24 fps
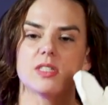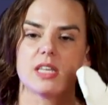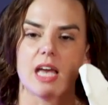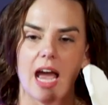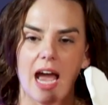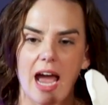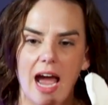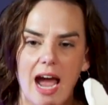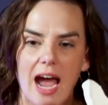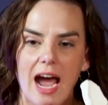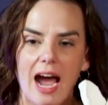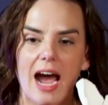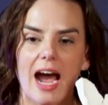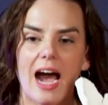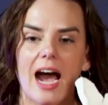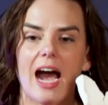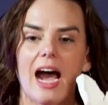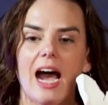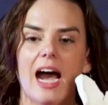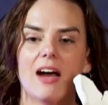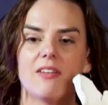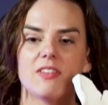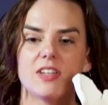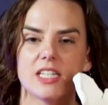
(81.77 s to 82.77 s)

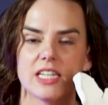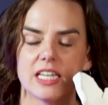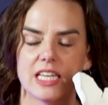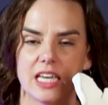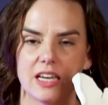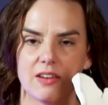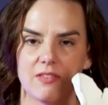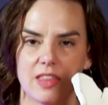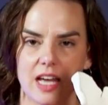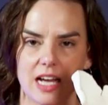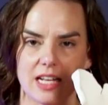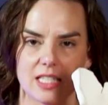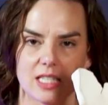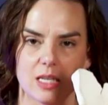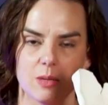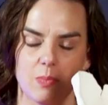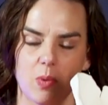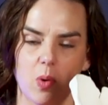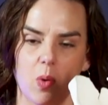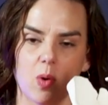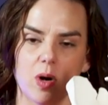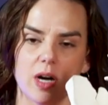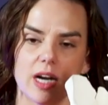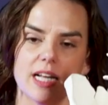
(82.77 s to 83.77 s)
have to give that
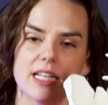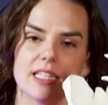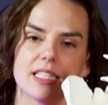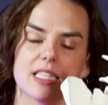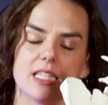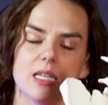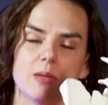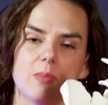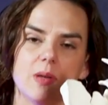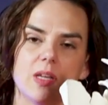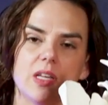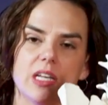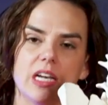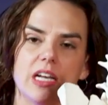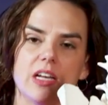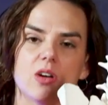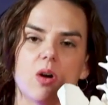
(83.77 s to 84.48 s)
support and stability